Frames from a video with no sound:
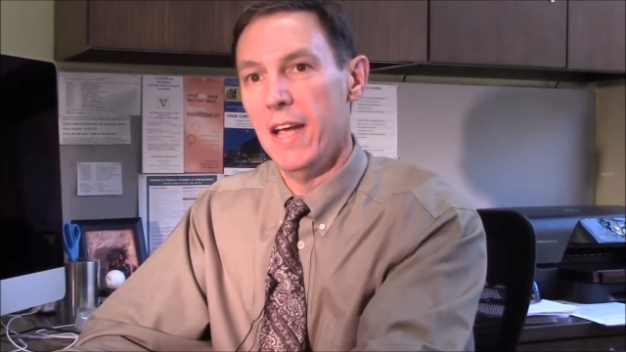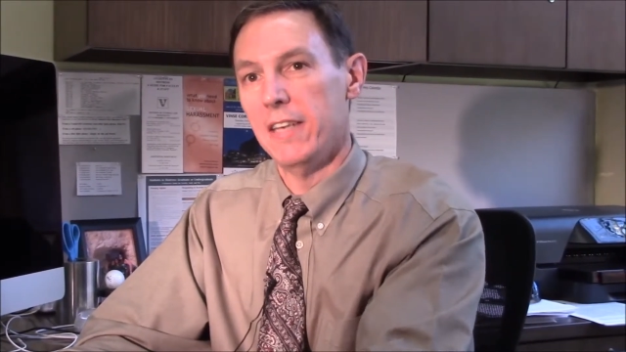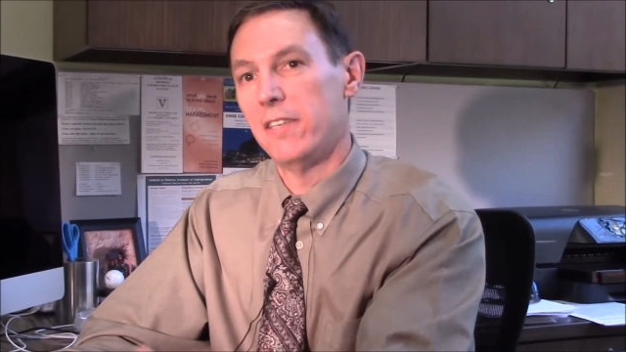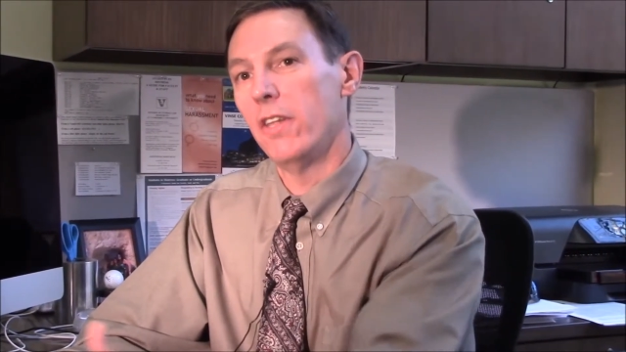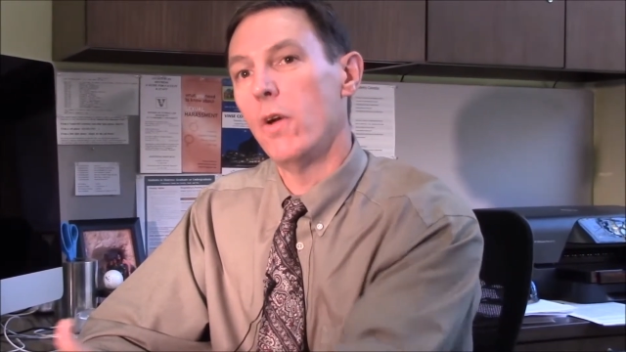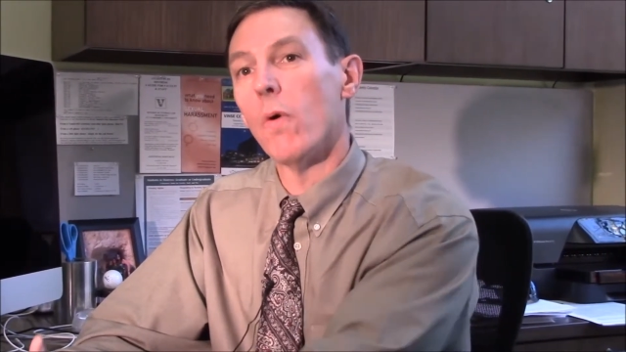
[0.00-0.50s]

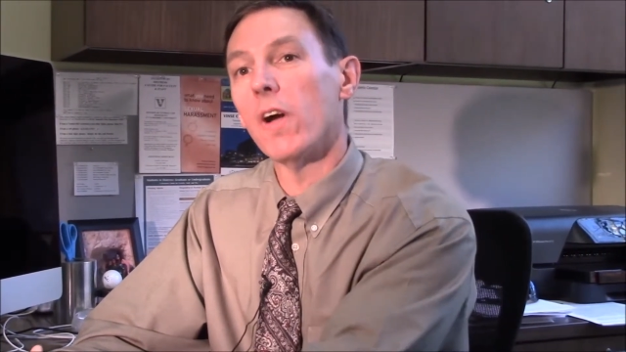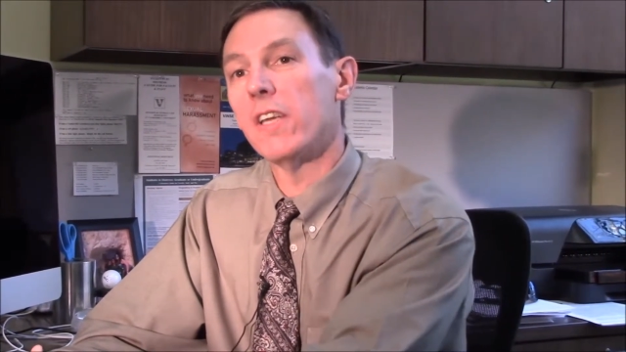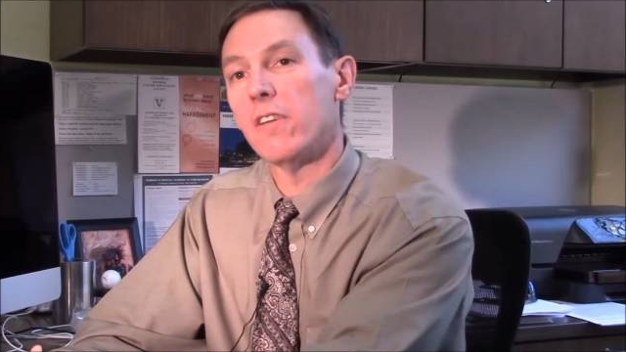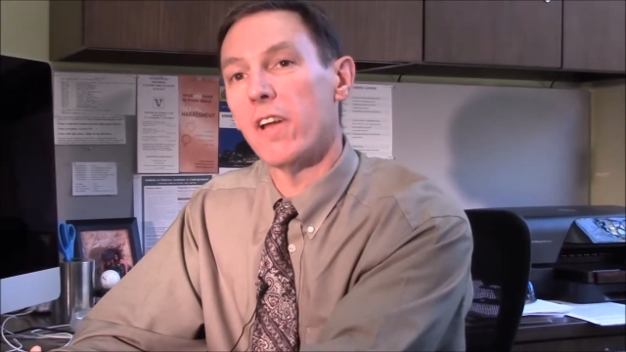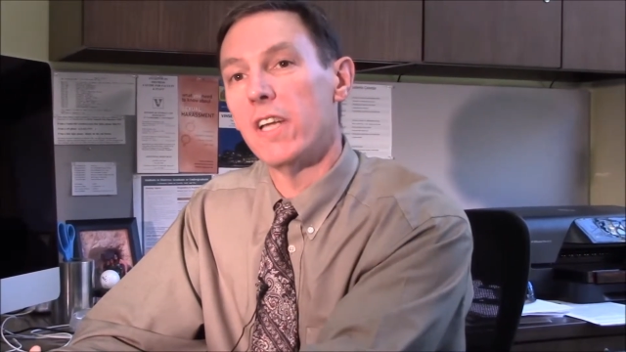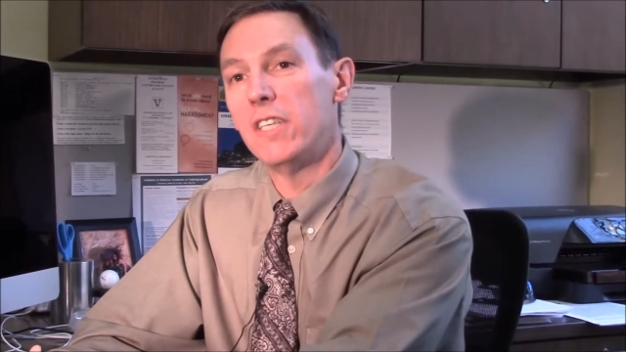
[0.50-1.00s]
And so the
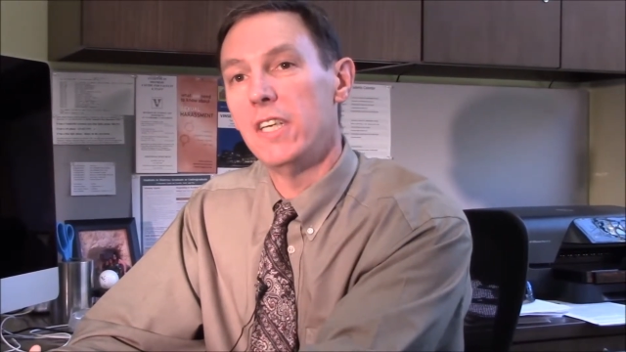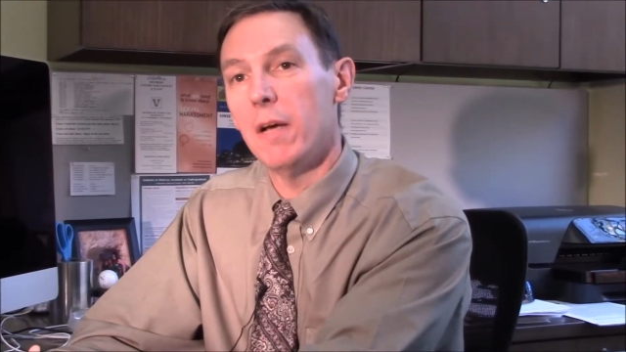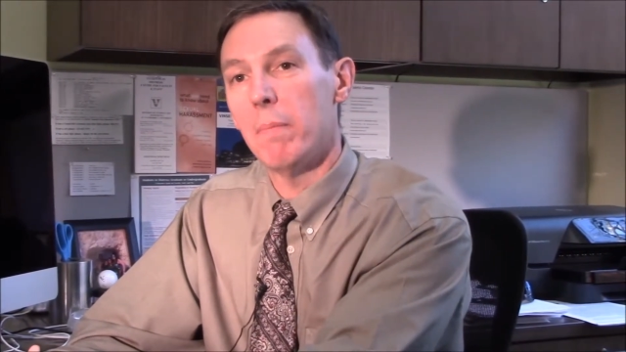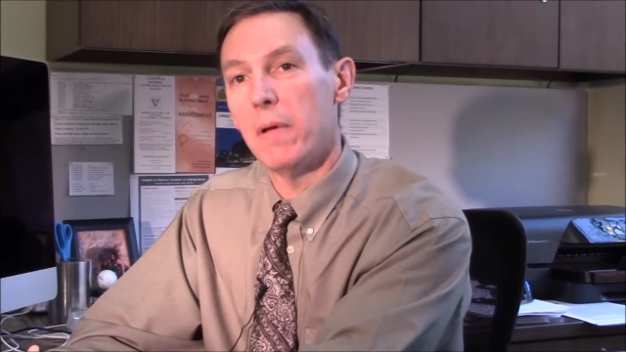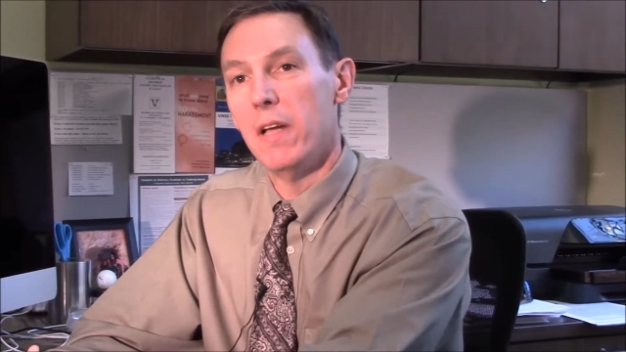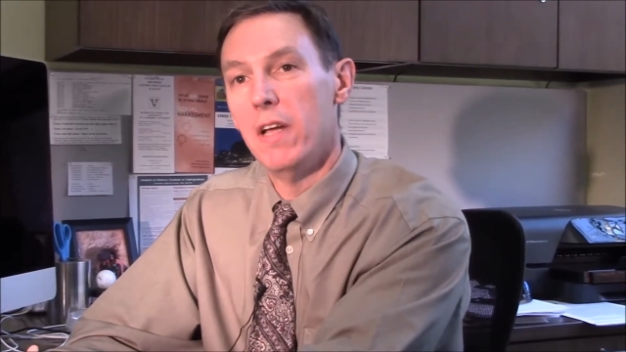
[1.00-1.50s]
organs on a
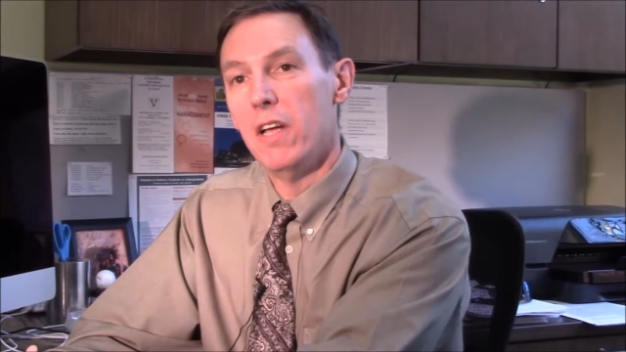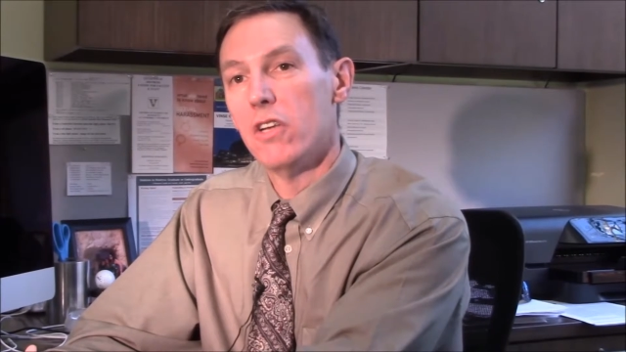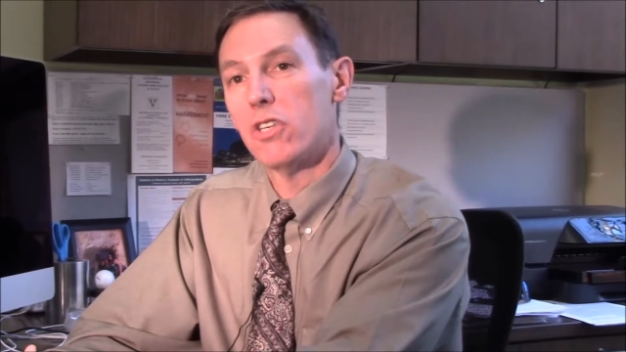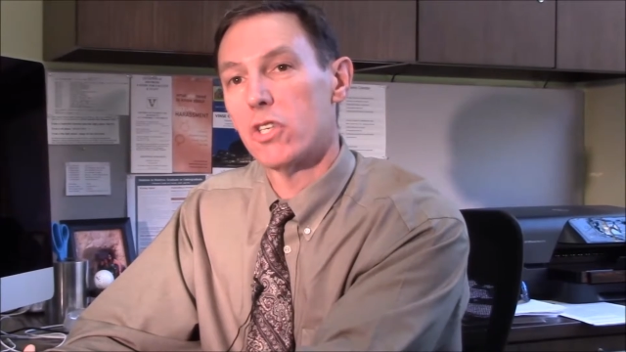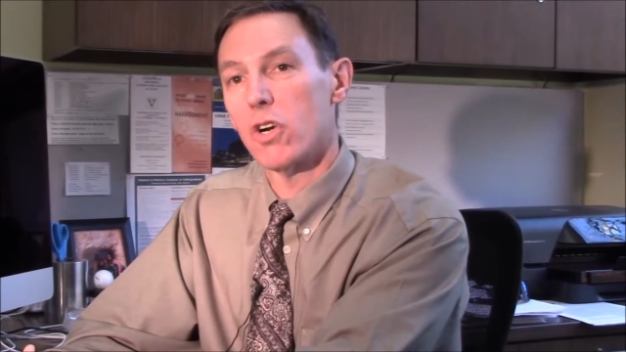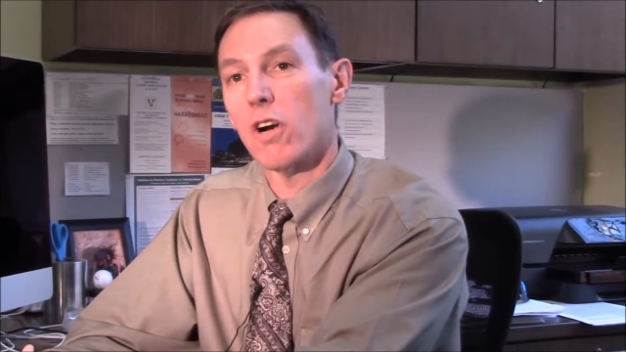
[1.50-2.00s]
chip
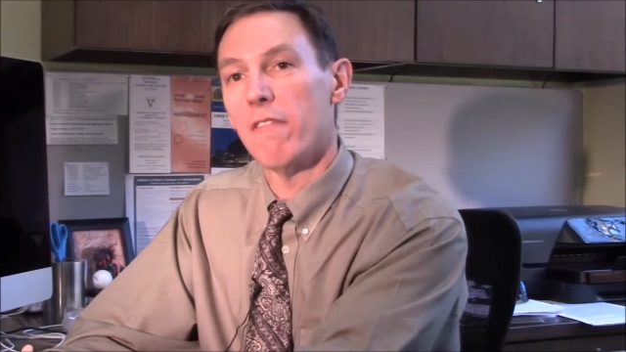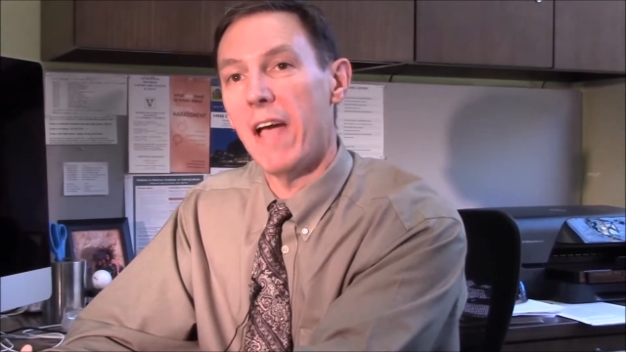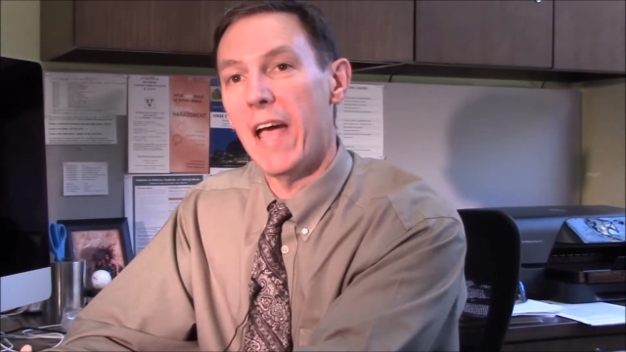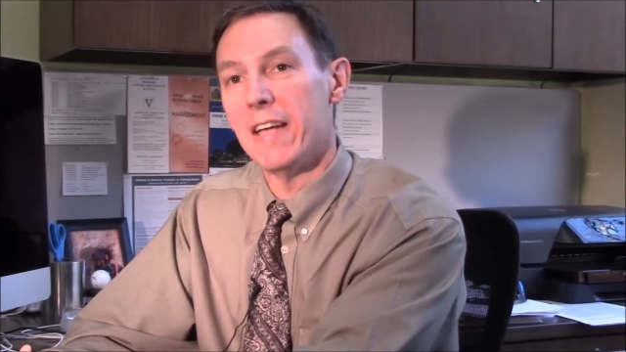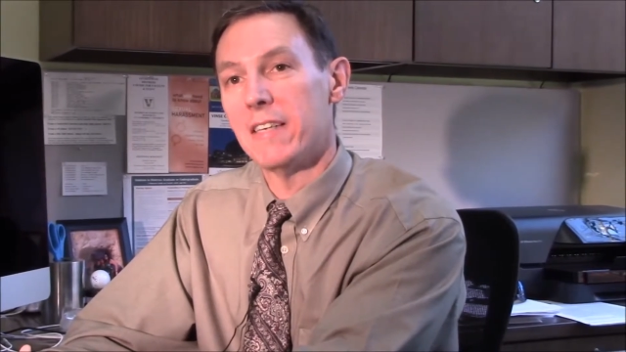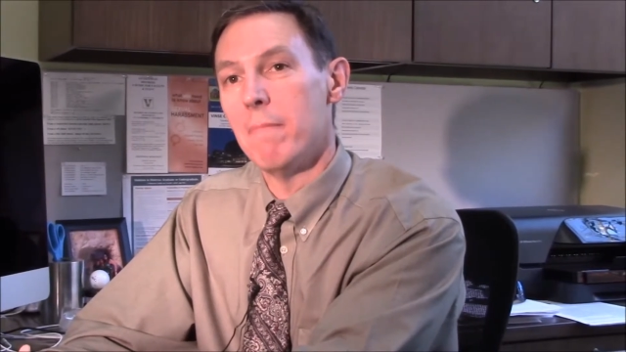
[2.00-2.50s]
serve
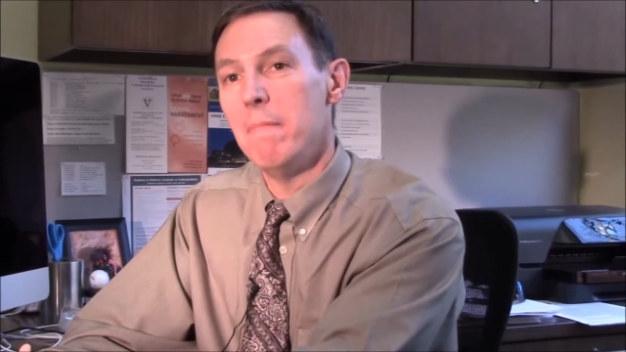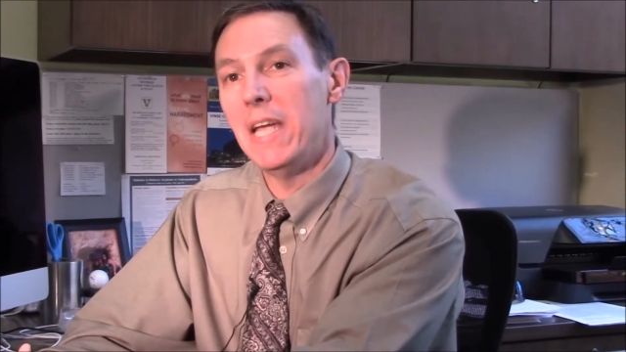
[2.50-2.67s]
as a